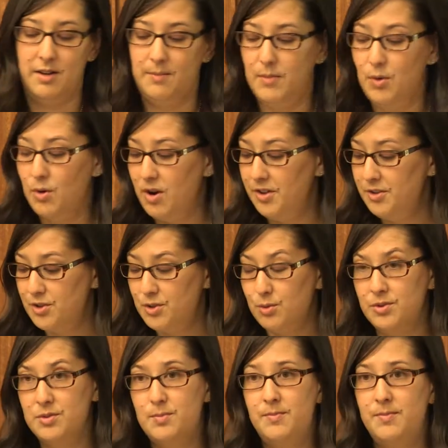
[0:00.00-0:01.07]
or other
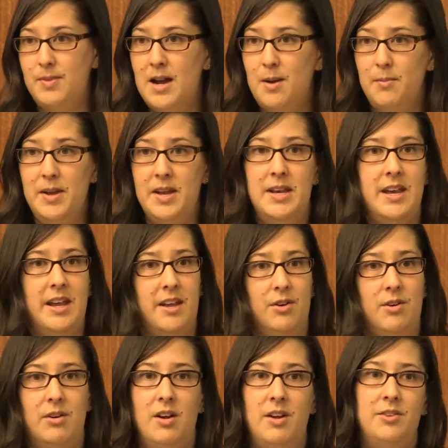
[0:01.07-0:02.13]
tools, PopMedNet
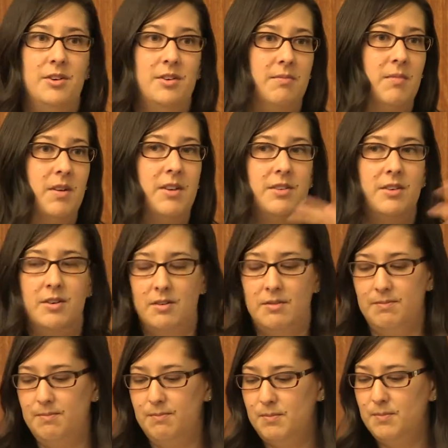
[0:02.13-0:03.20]
or
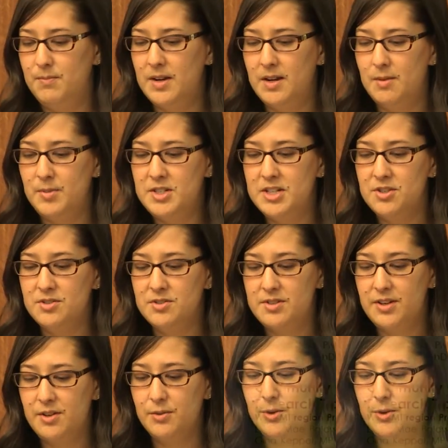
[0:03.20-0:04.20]
other potentials down the